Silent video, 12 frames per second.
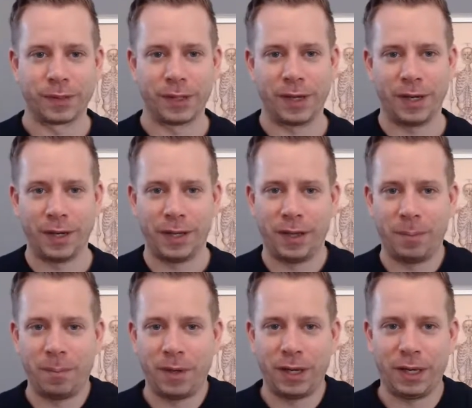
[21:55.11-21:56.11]
Okay, and
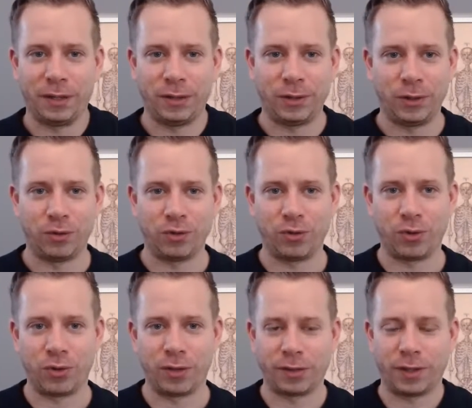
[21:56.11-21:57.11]
then begin to
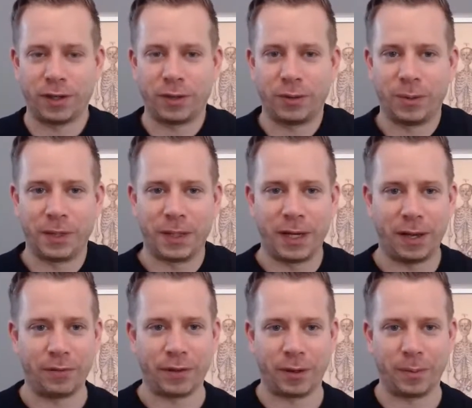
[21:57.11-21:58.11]
draw a circle with the
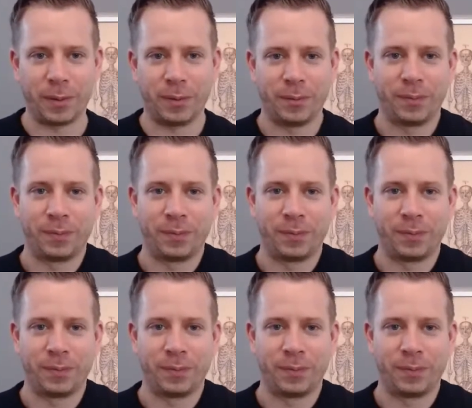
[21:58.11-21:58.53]
left elbow.